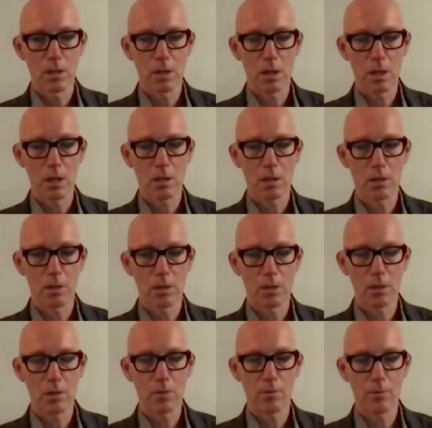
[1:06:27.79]
uh,
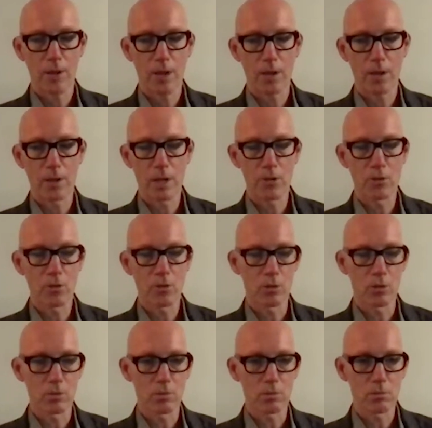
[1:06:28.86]
the
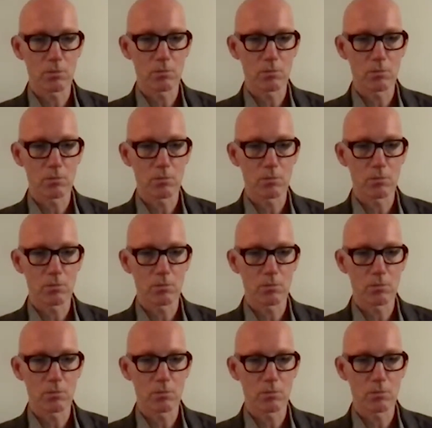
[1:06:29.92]
foundational